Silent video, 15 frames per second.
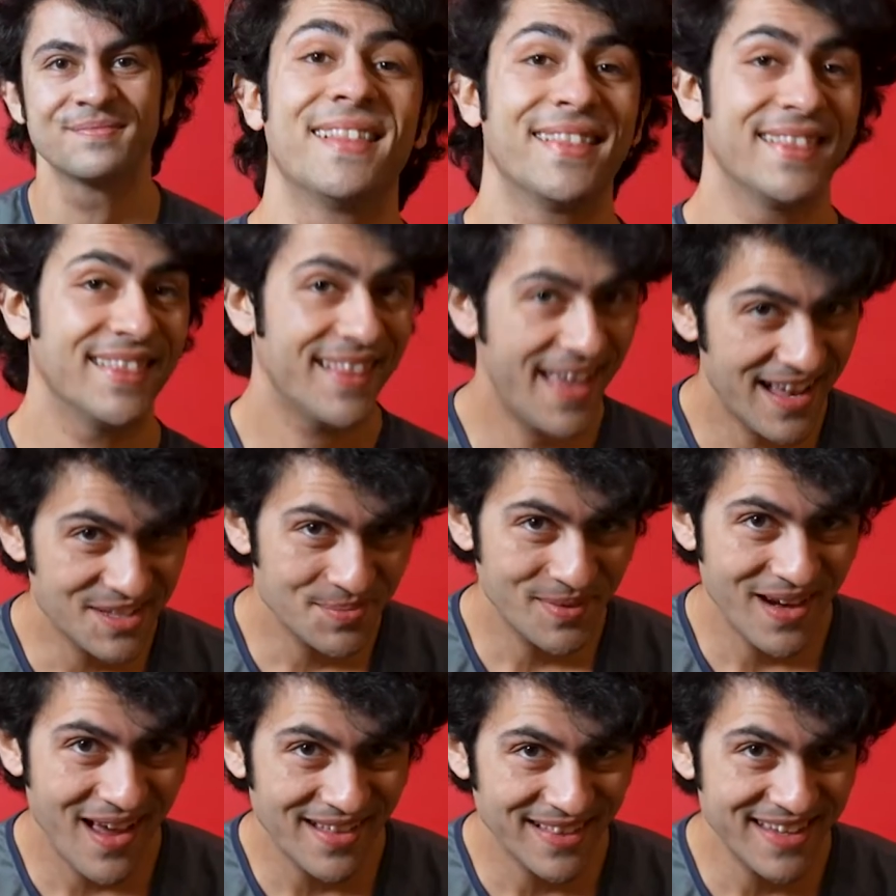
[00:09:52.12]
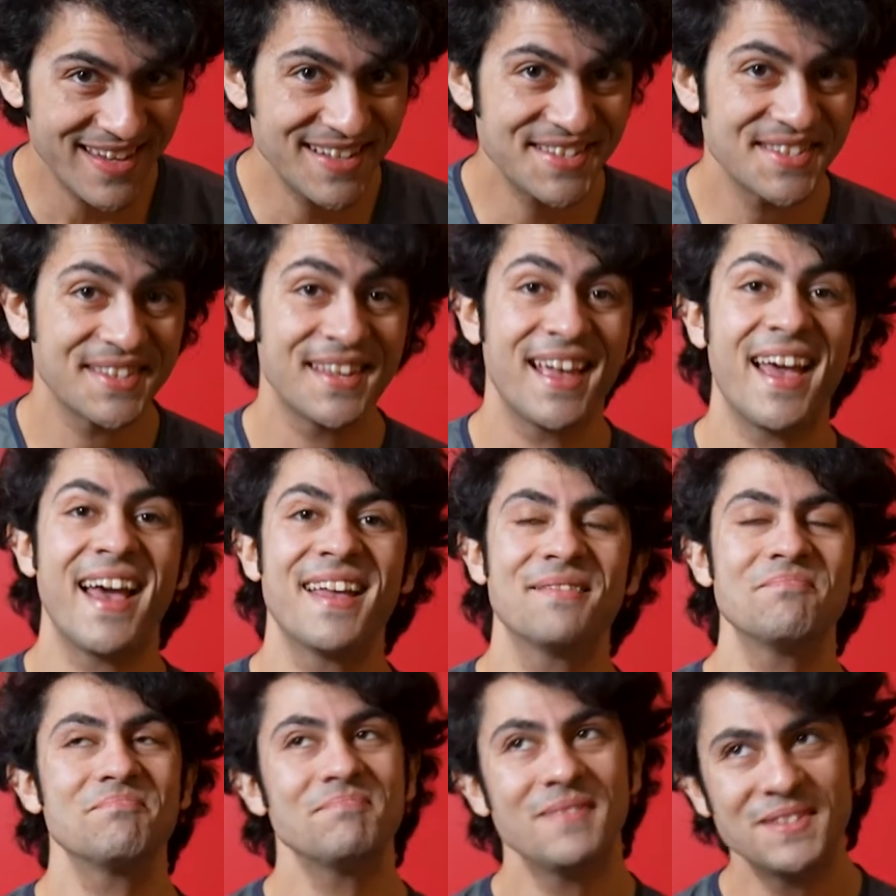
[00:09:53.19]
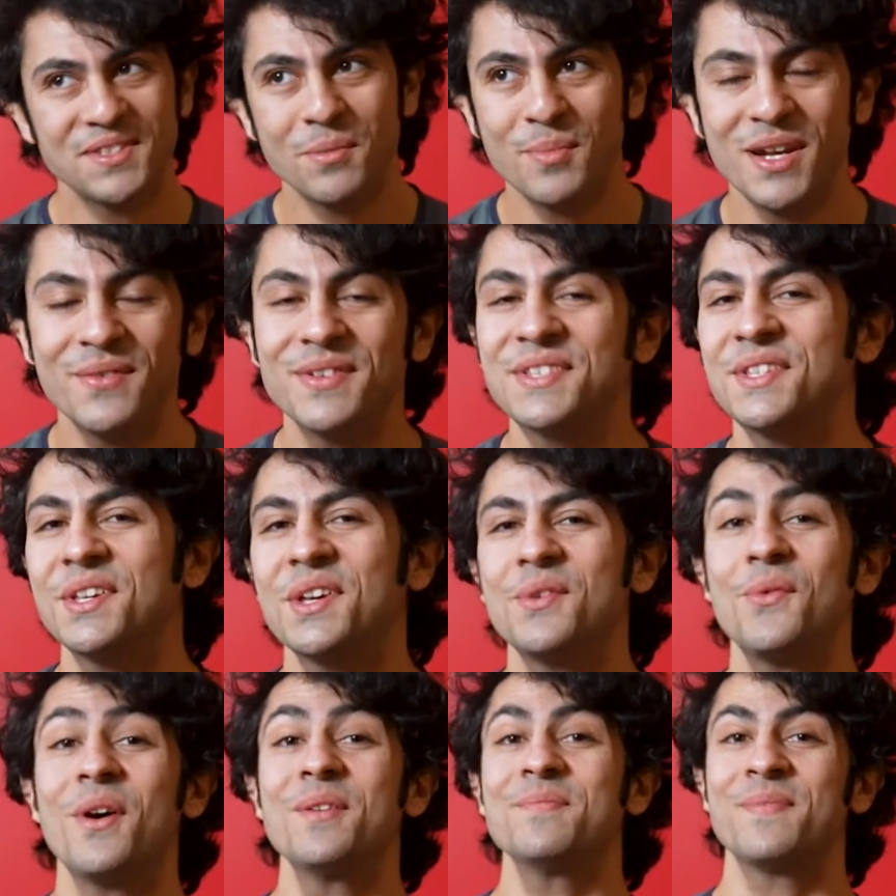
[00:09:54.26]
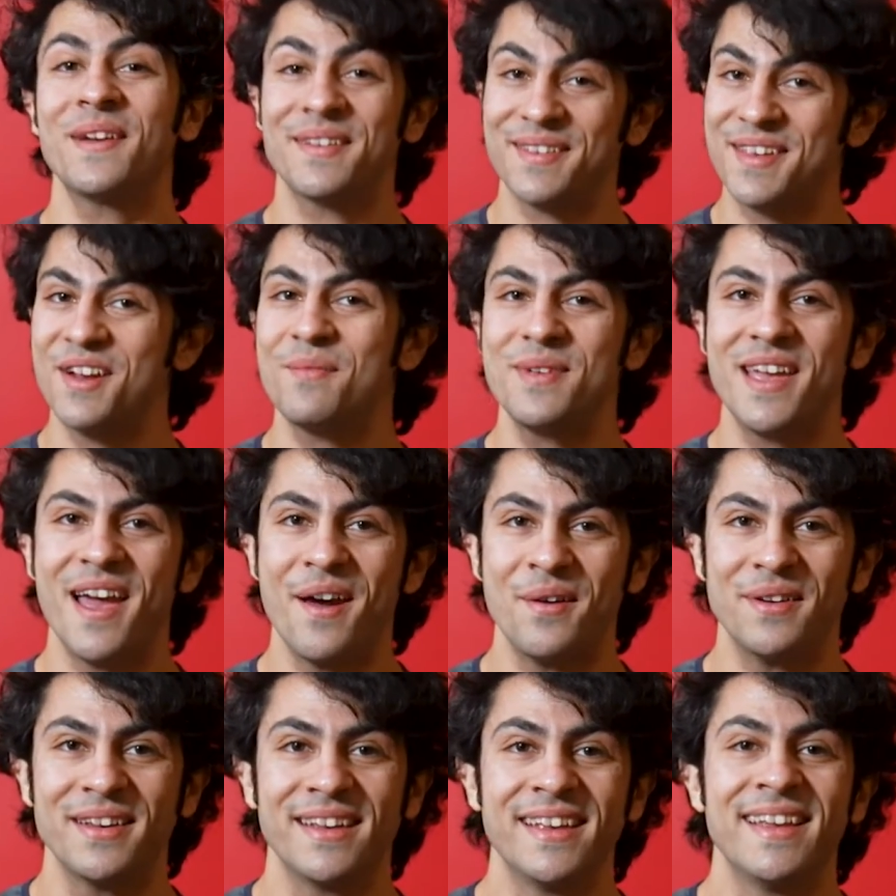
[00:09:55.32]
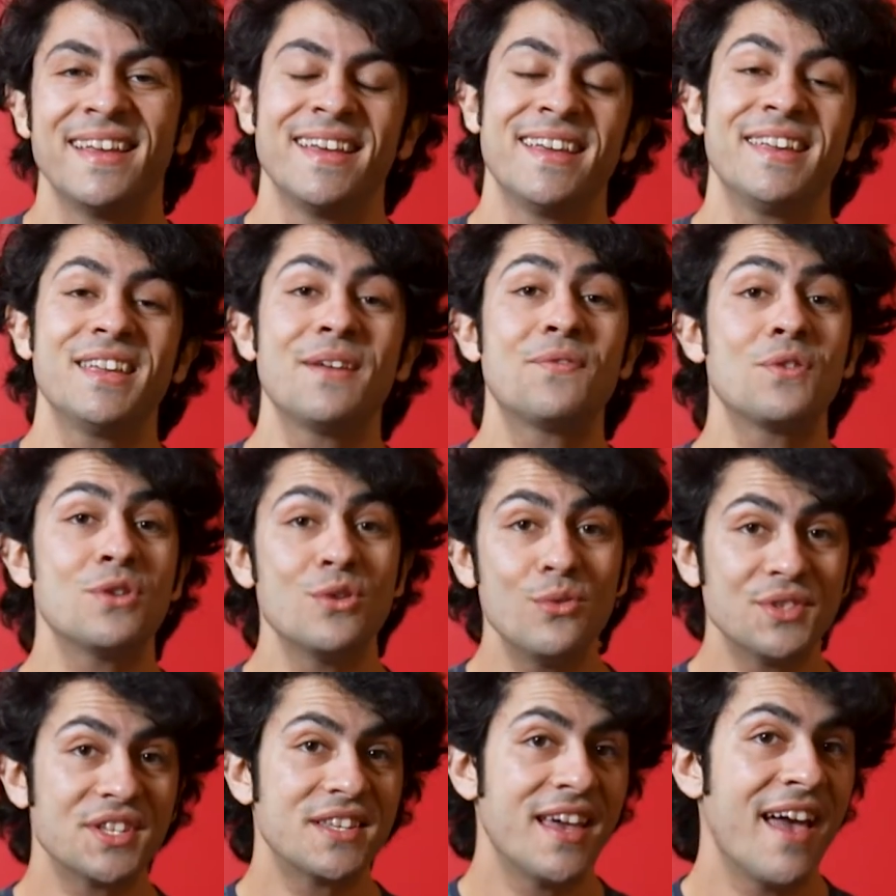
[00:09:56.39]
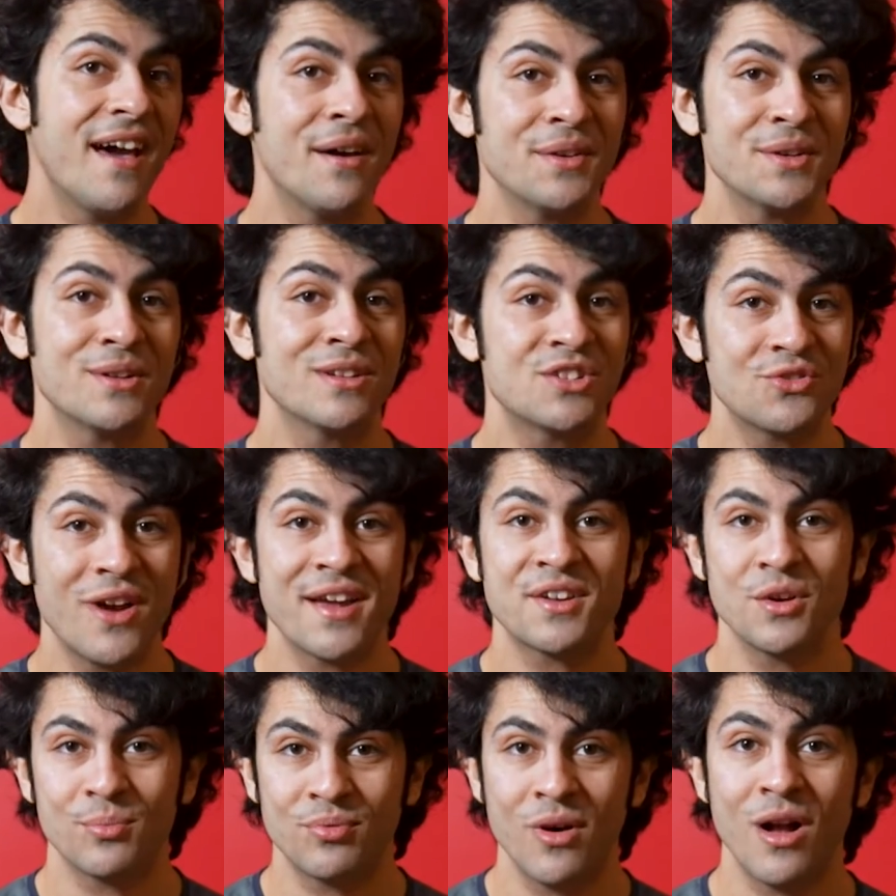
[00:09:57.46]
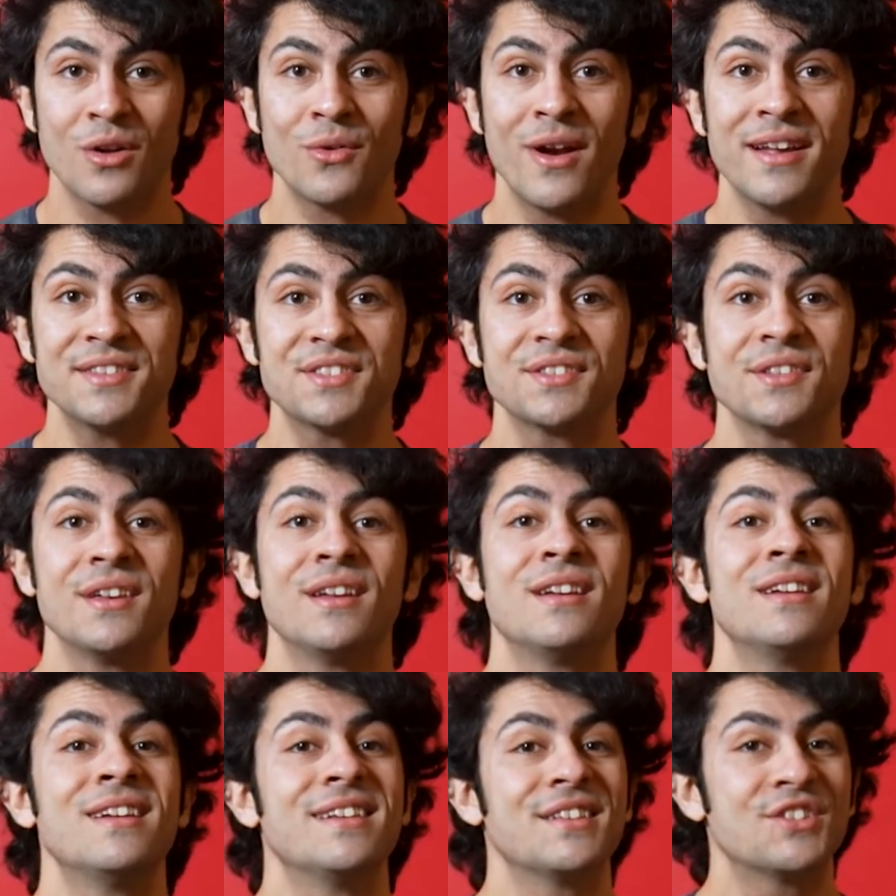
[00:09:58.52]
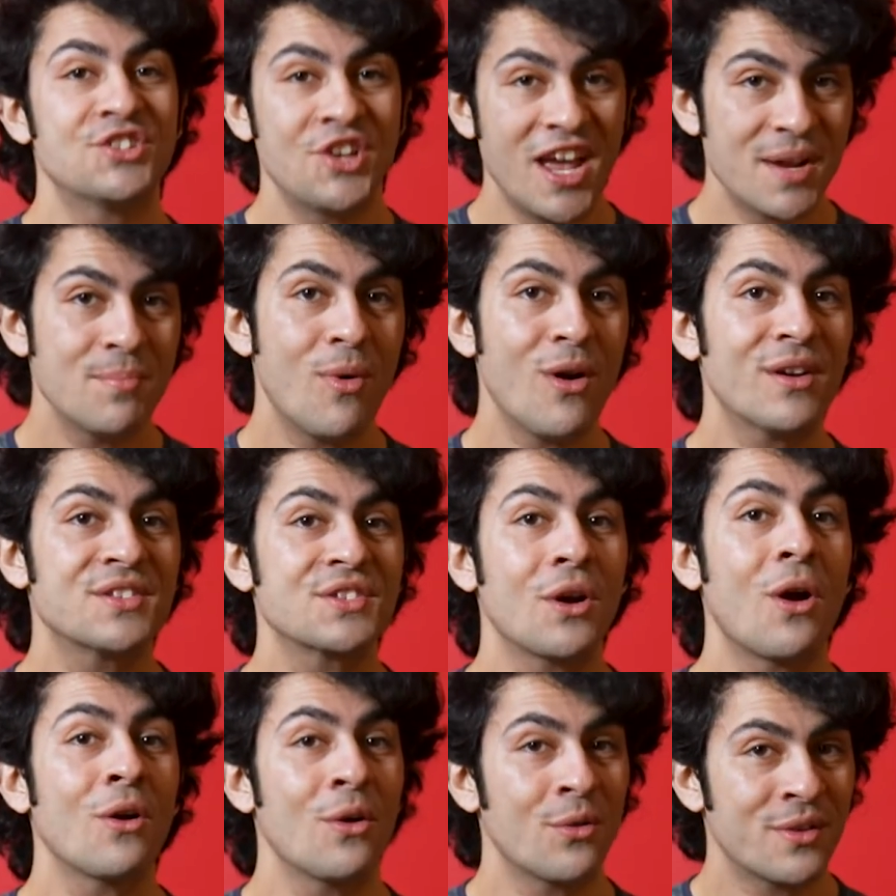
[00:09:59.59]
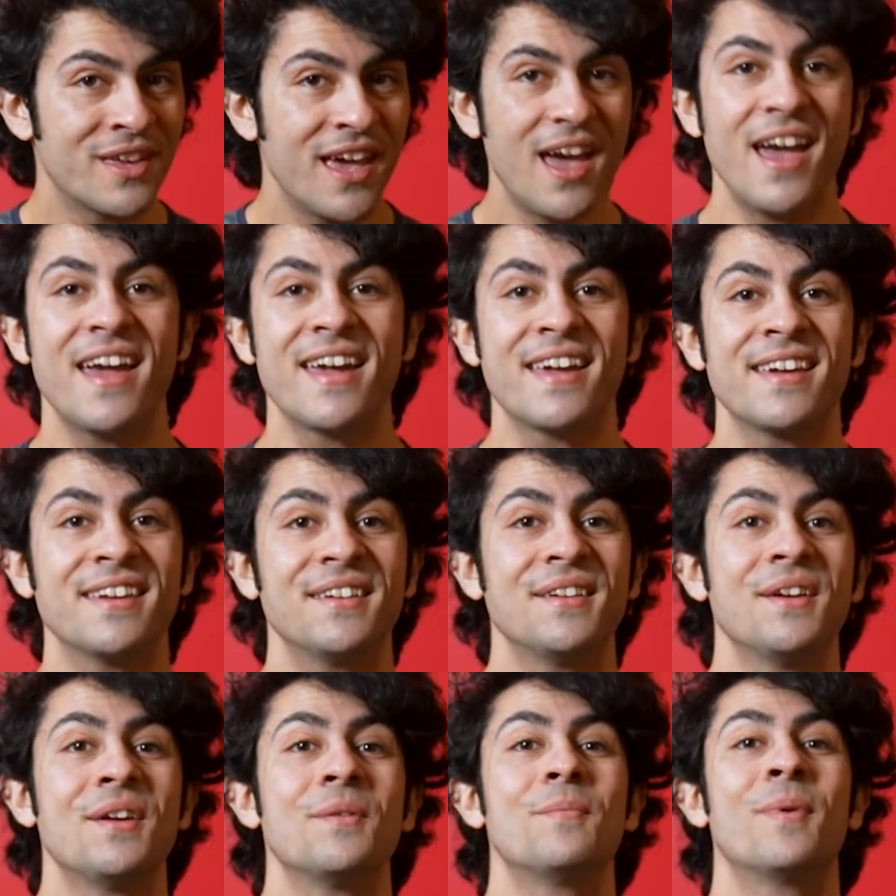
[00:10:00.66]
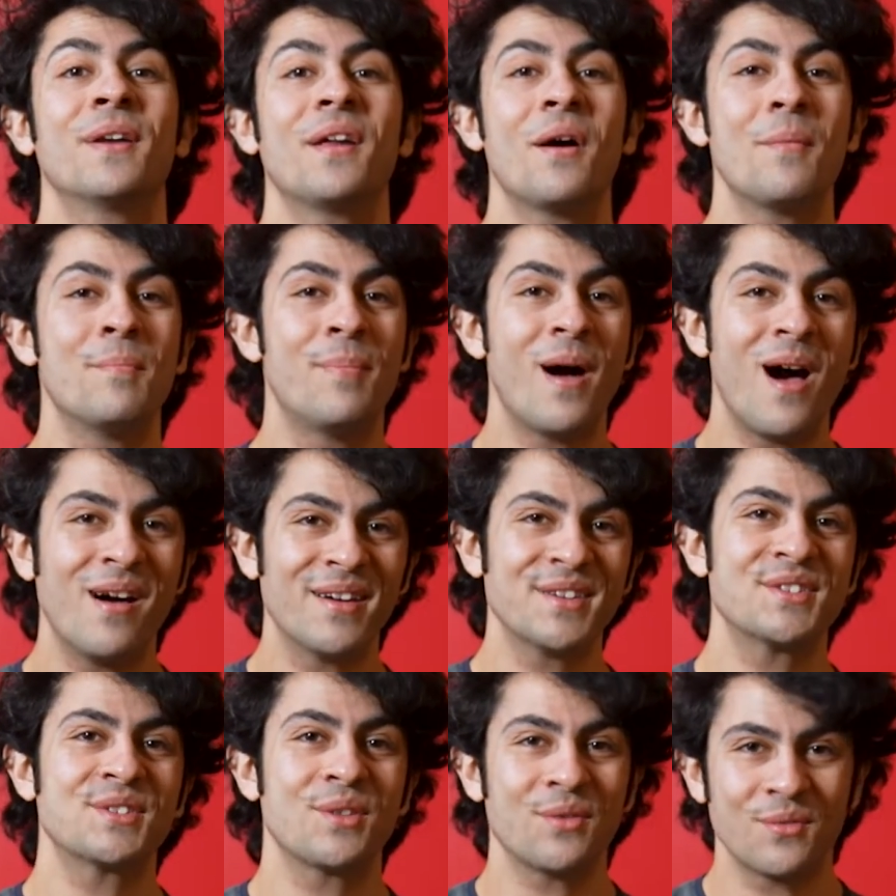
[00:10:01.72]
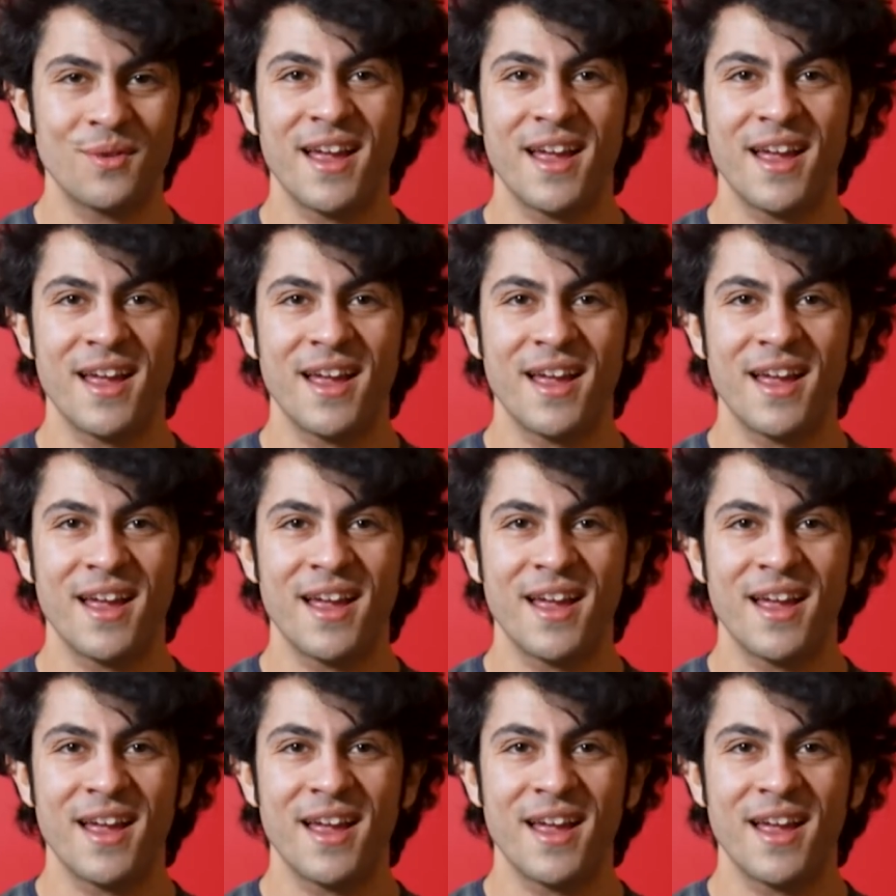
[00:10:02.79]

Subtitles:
Last but not least, and this is a bit of a silly one, but hear me out, If you use a calendar to track your progress, check marks are okay, but abolish the